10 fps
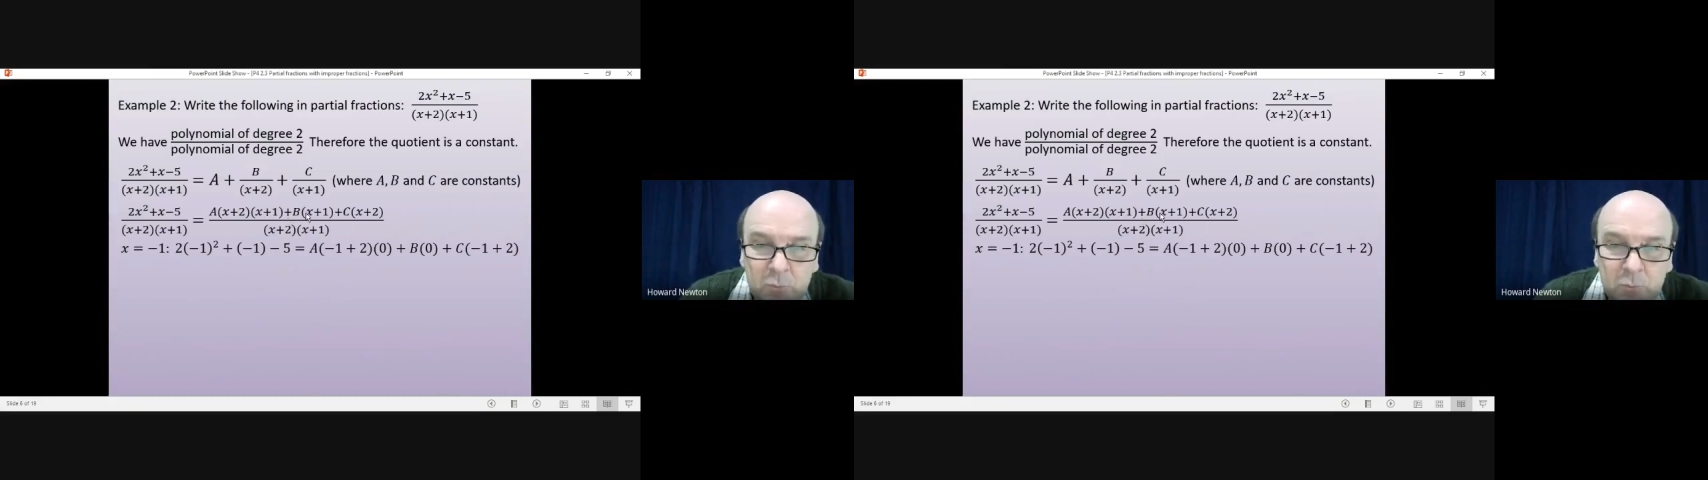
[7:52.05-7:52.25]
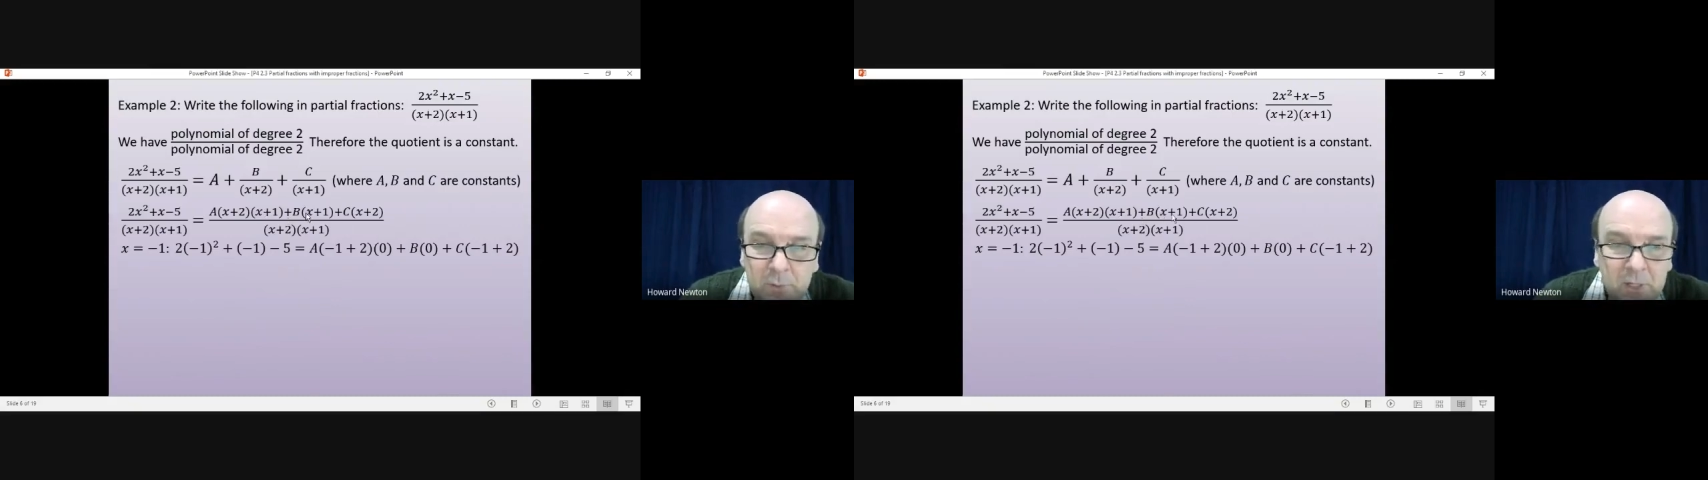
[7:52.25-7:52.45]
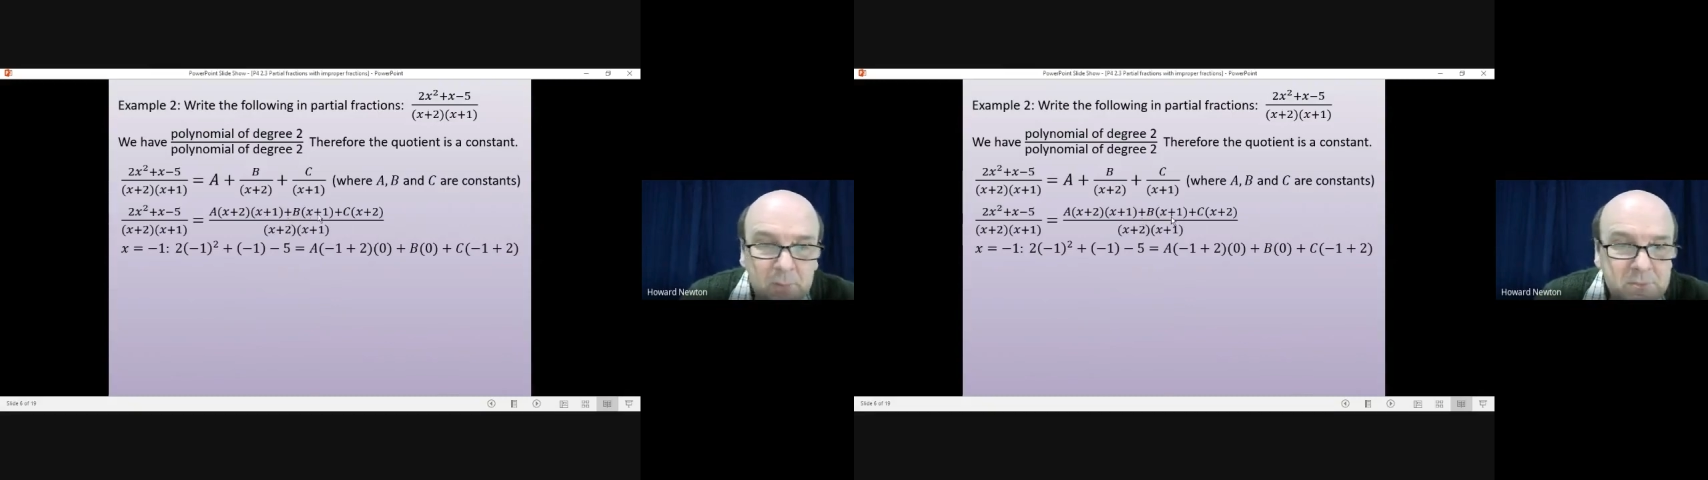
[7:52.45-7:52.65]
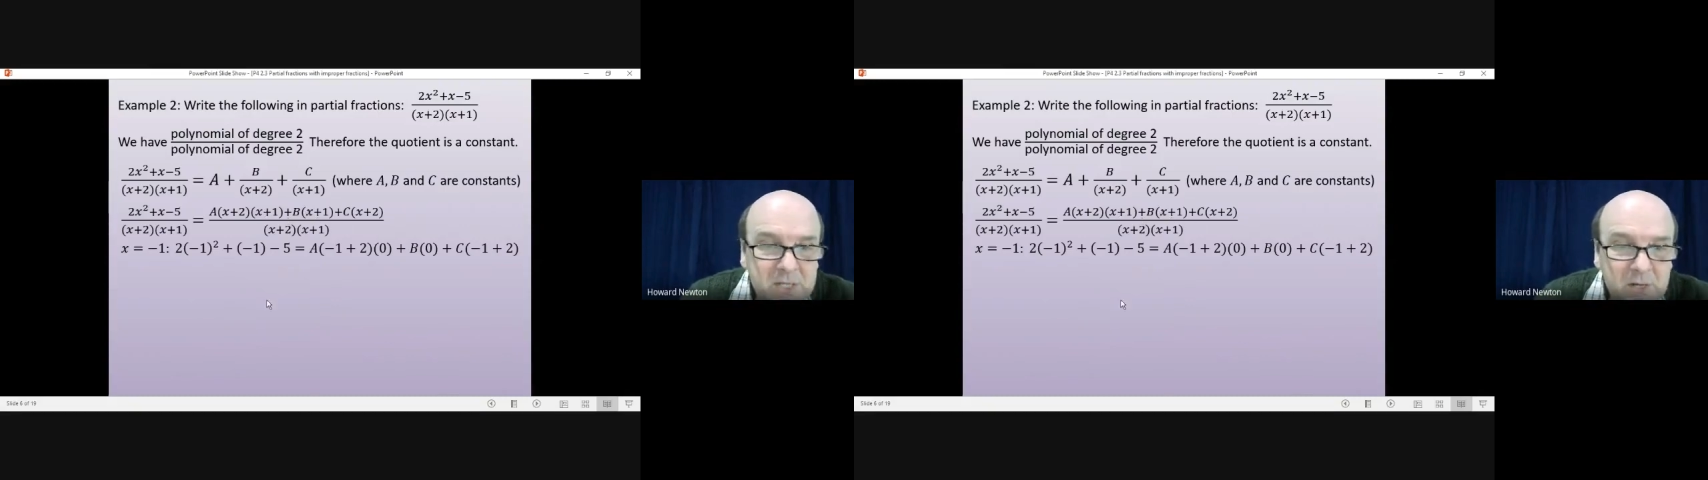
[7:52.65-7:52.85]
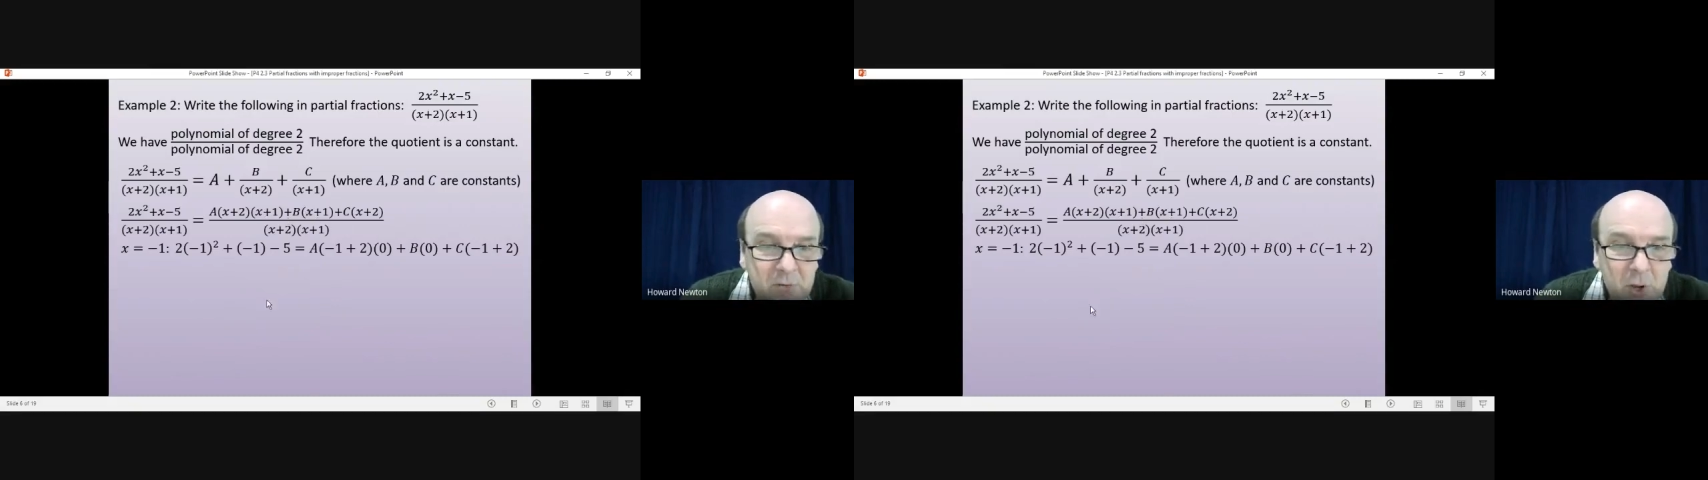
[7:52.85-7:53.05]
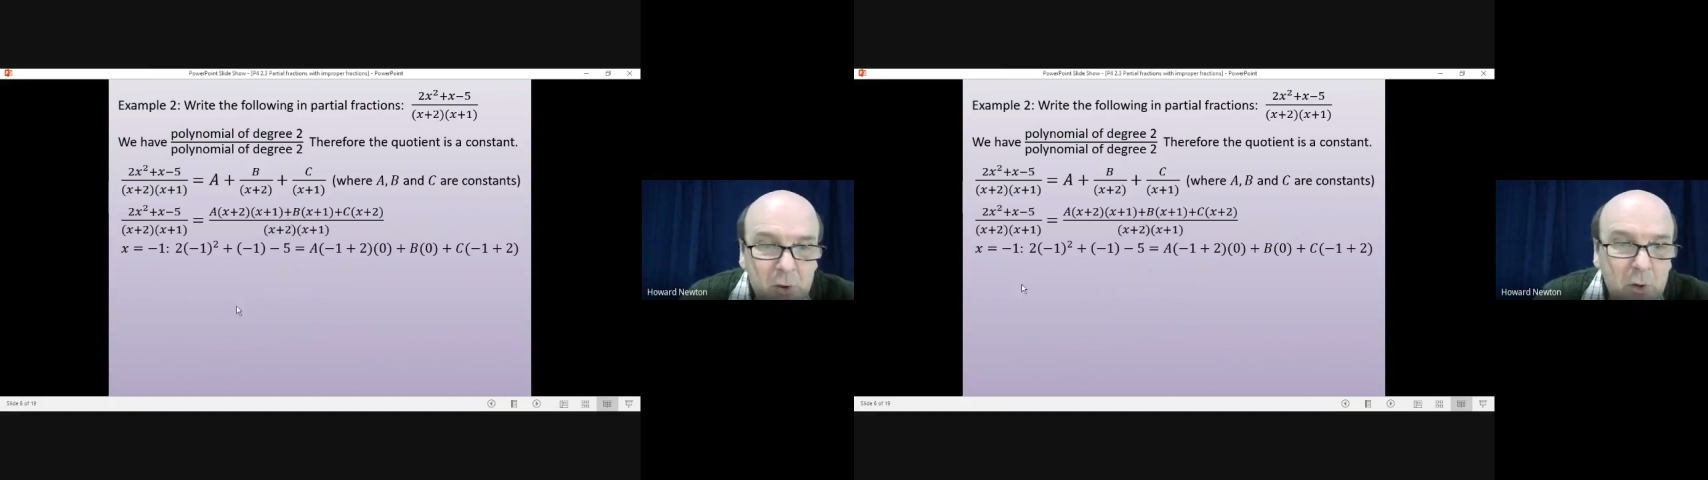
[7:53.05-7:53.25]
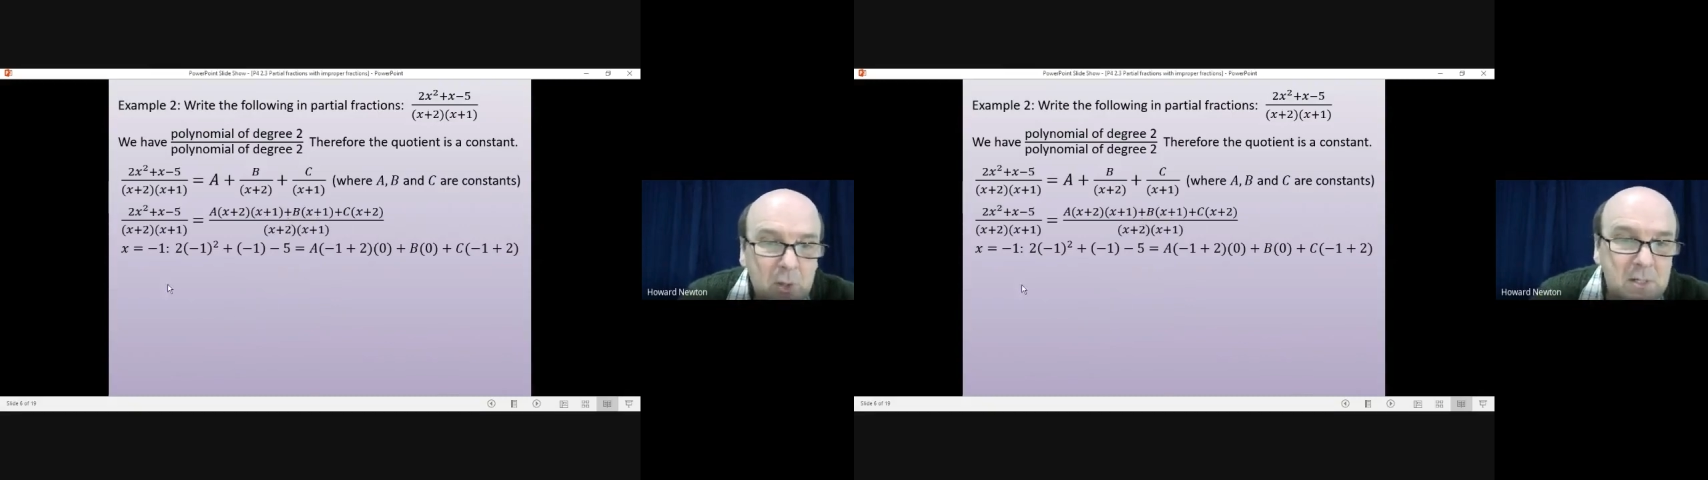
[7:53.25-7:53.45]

will become 0.